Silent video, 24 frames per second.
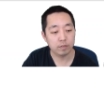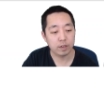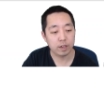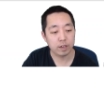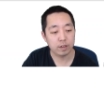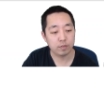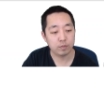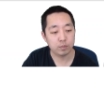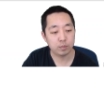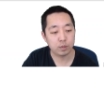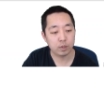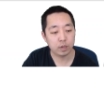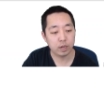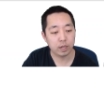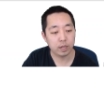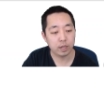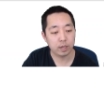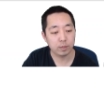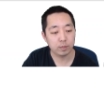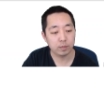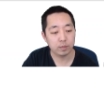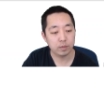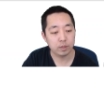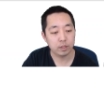f
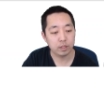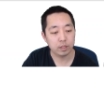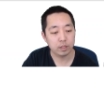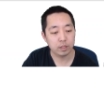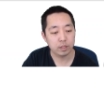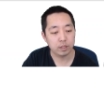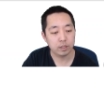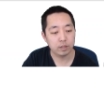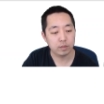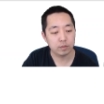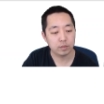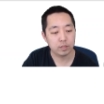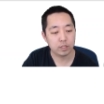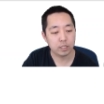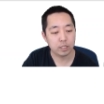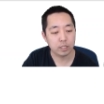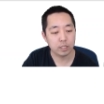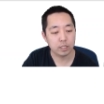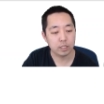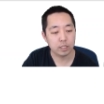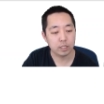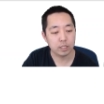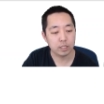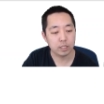prime of
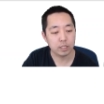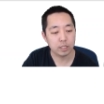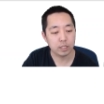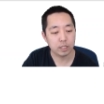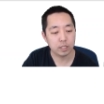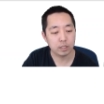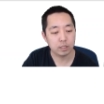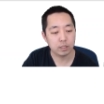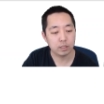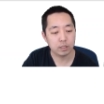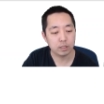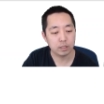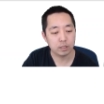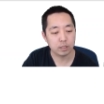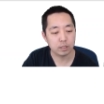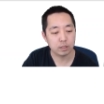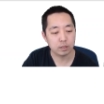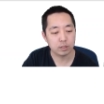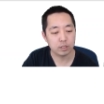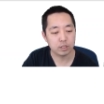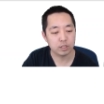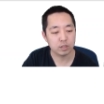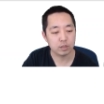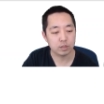t dt. You know,
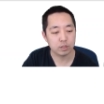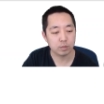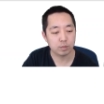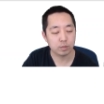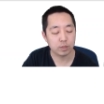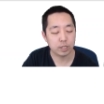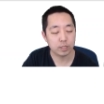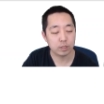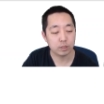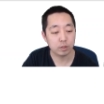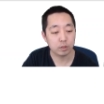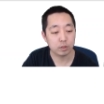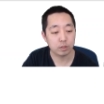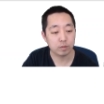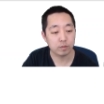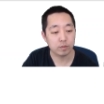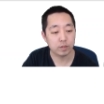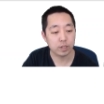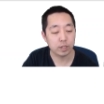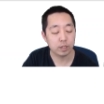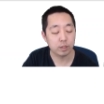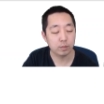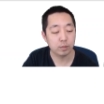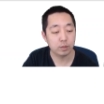just use a placeholder
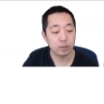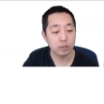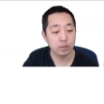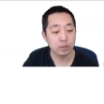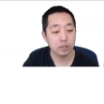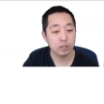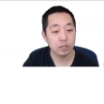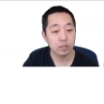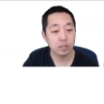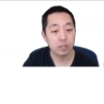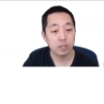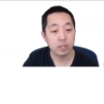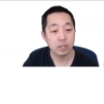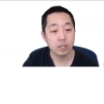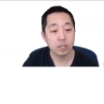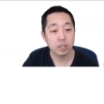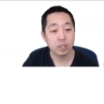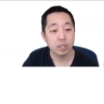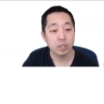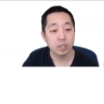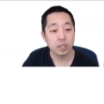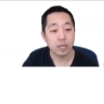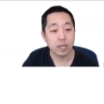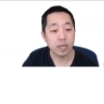variable.
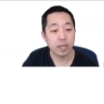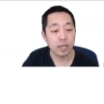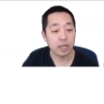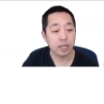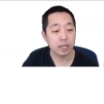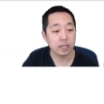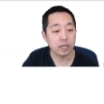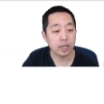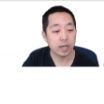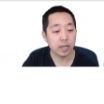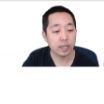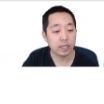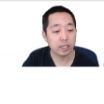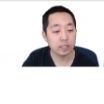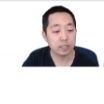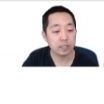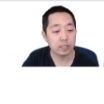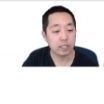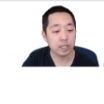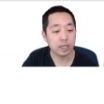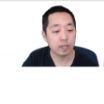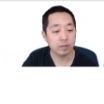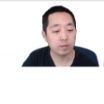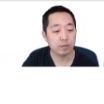And I could
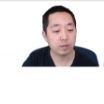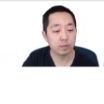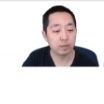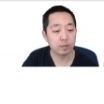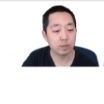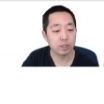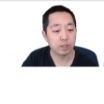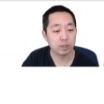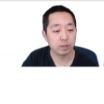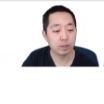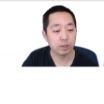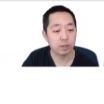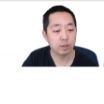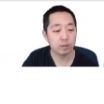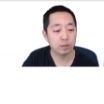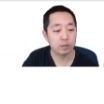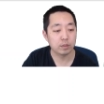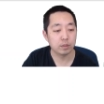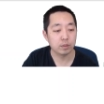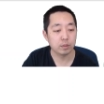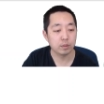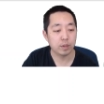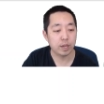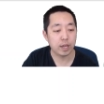say from 0
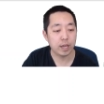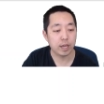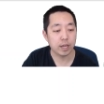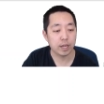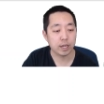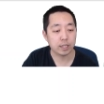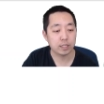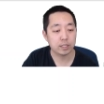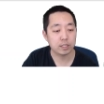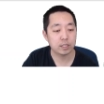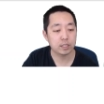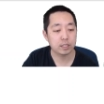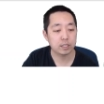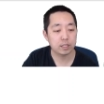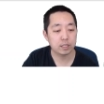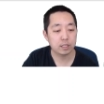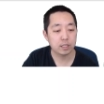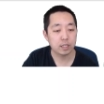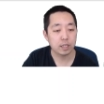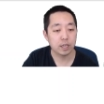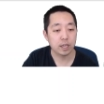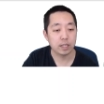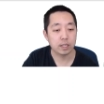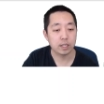to x
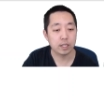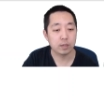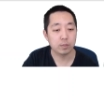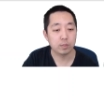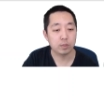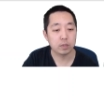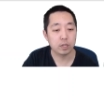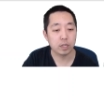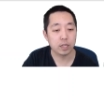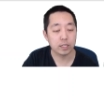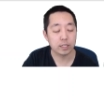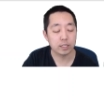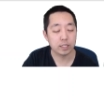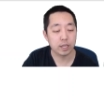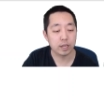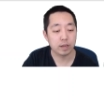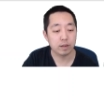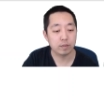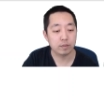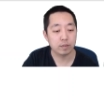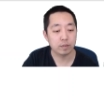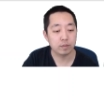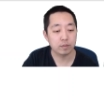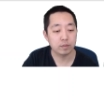and then plus
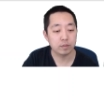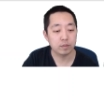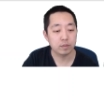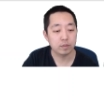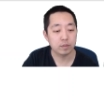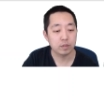f of